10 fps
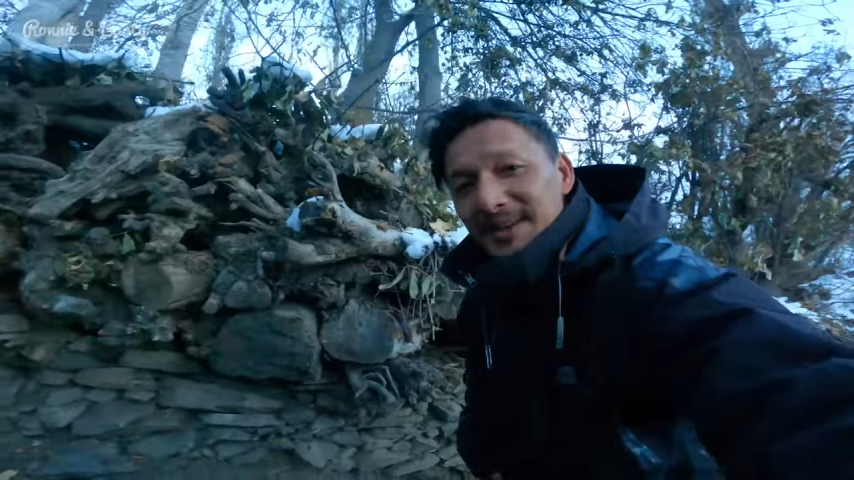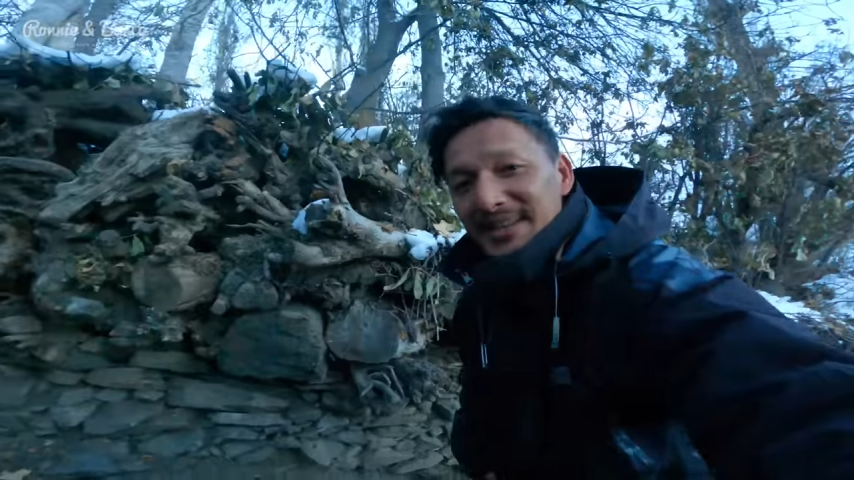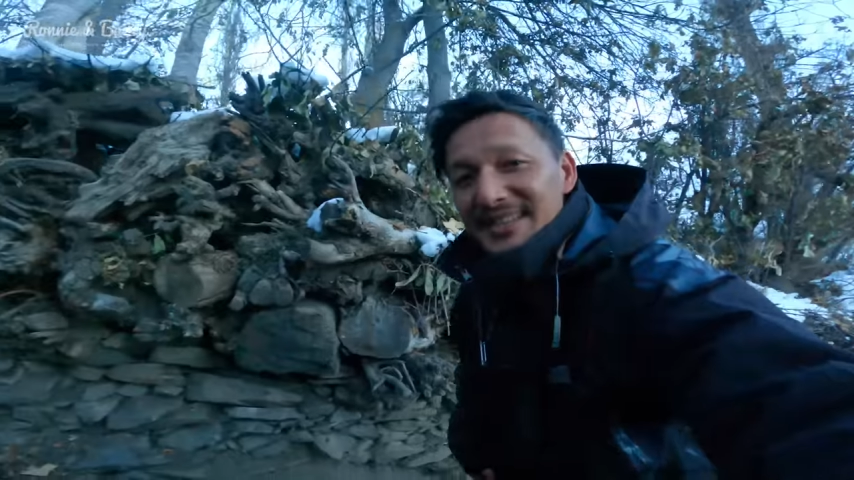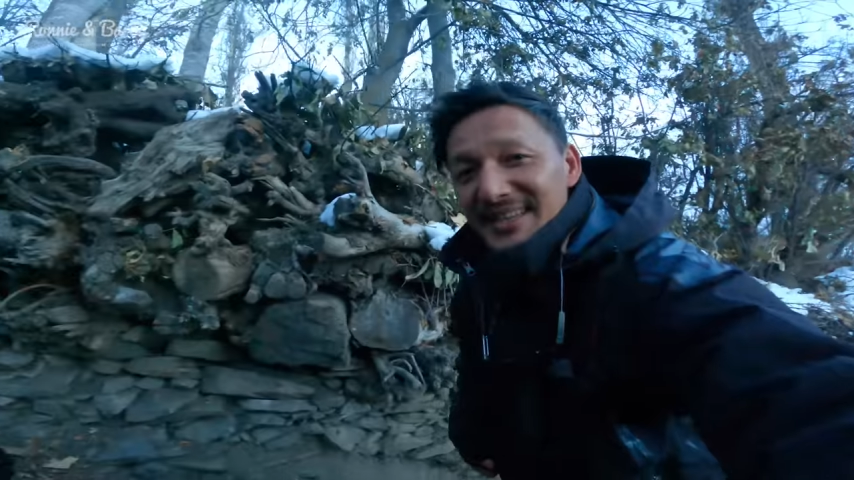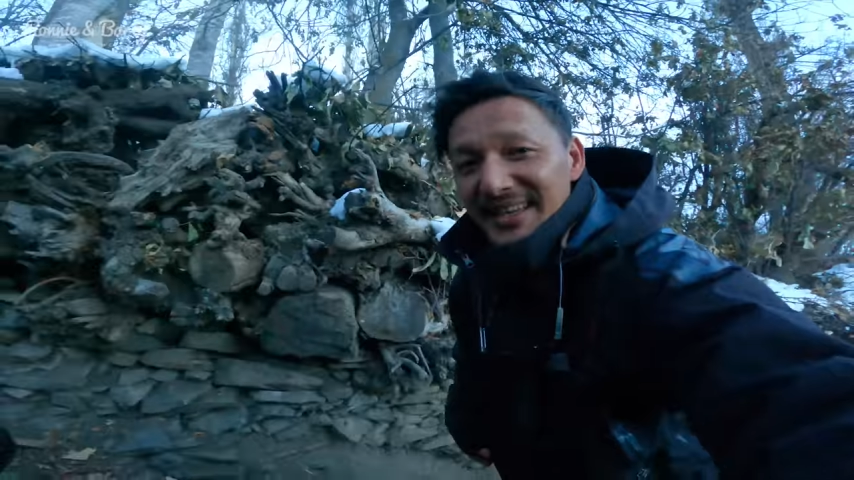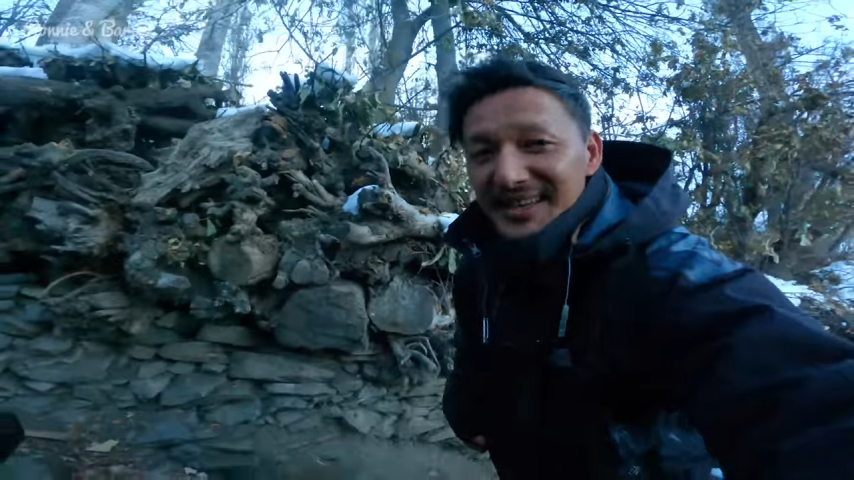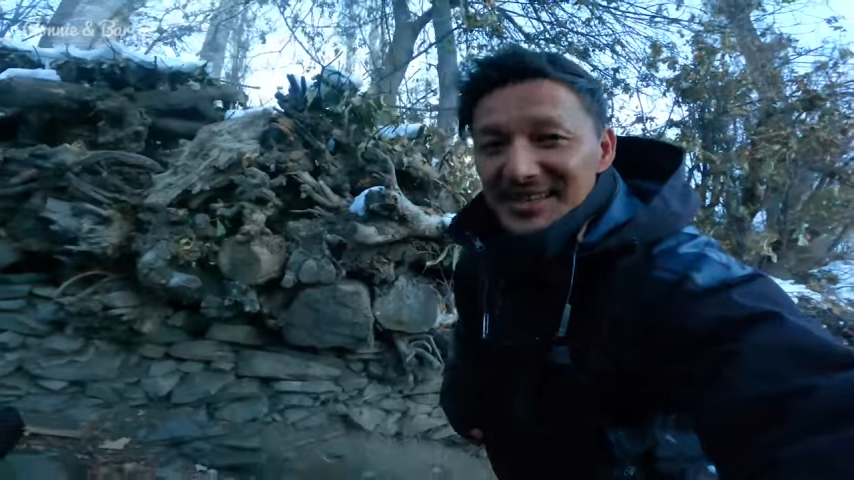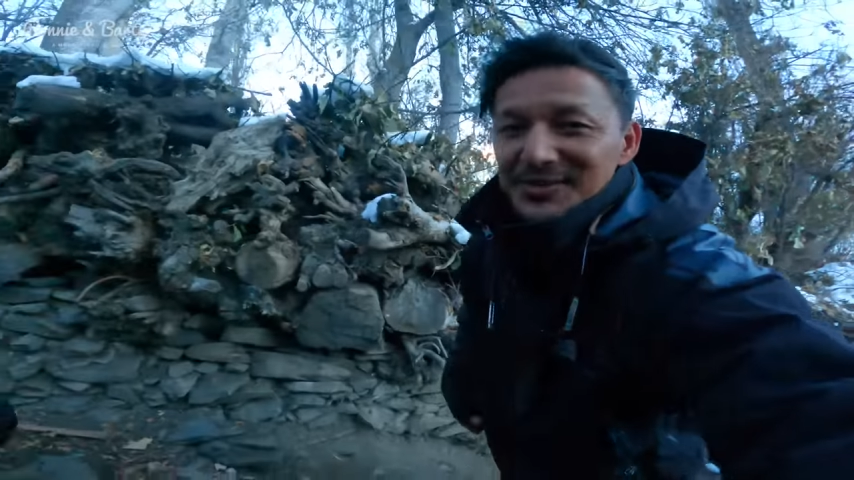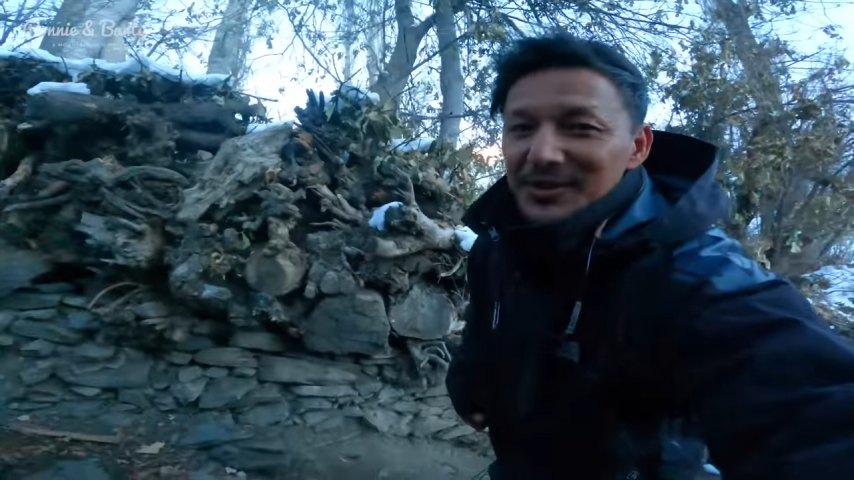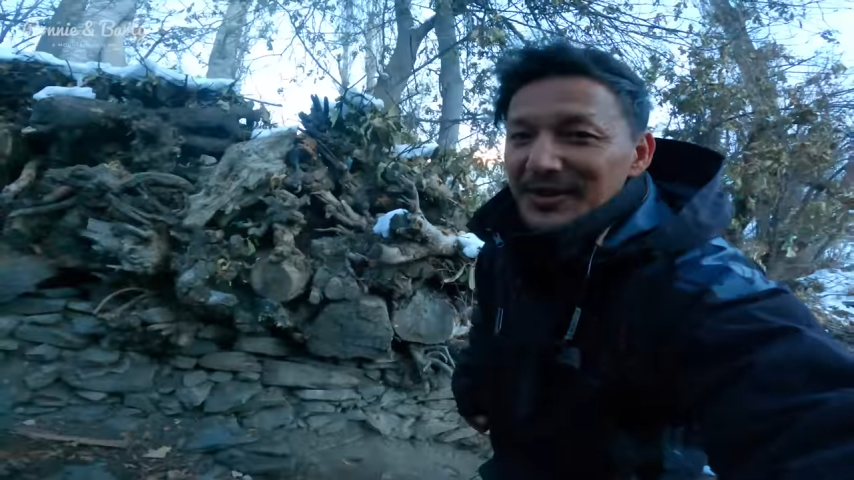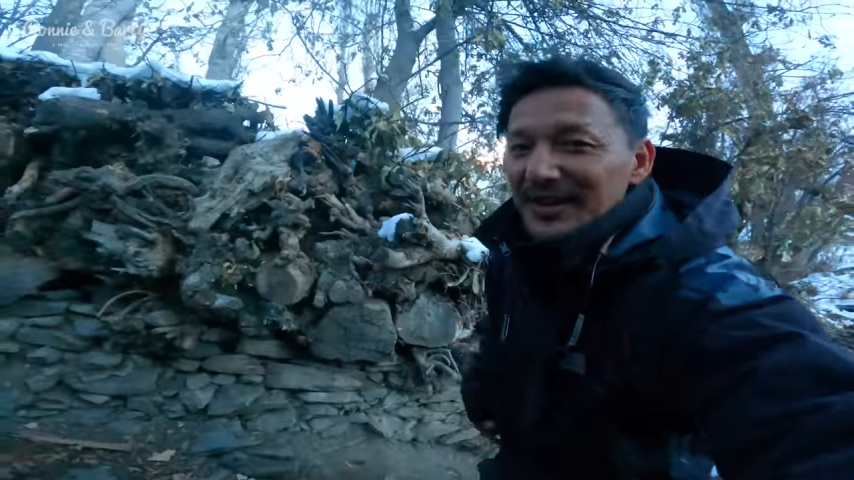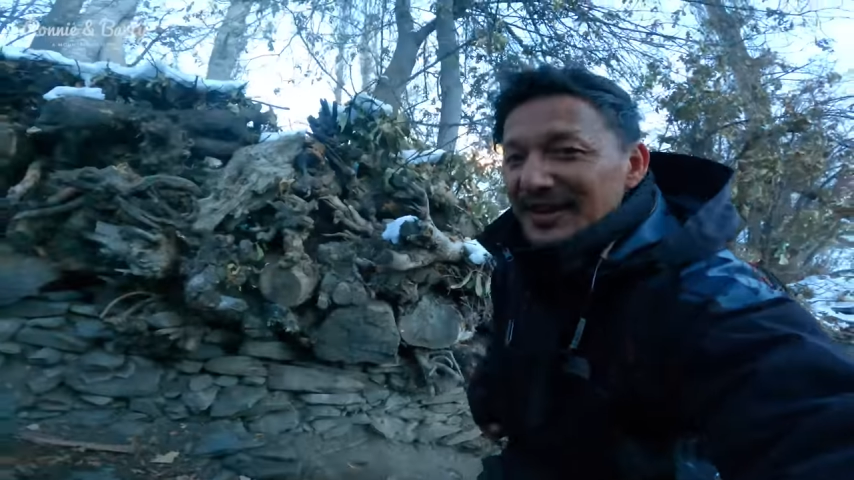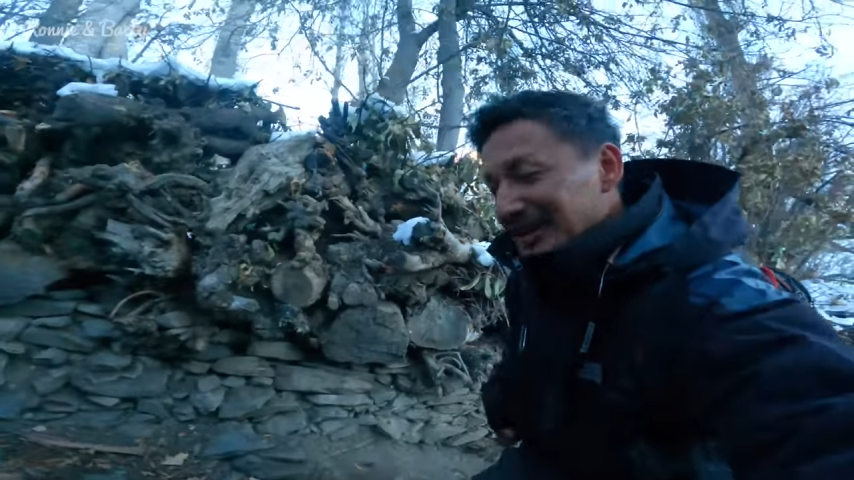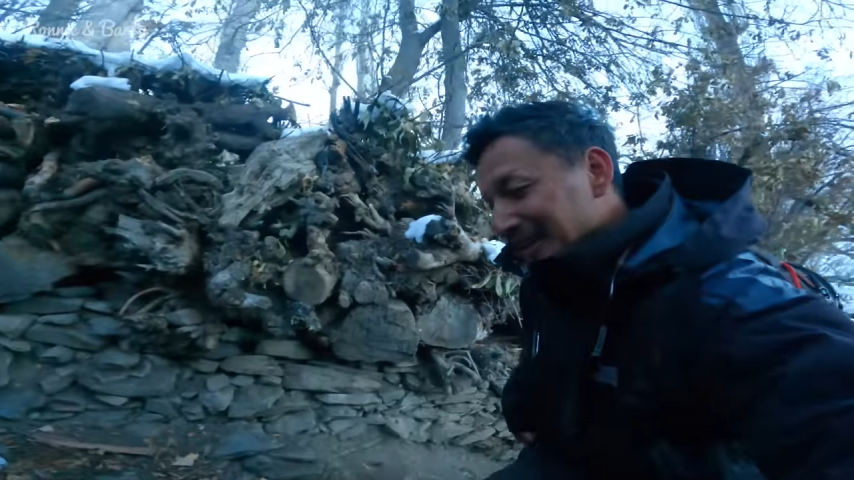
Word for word: Barty's getting stronger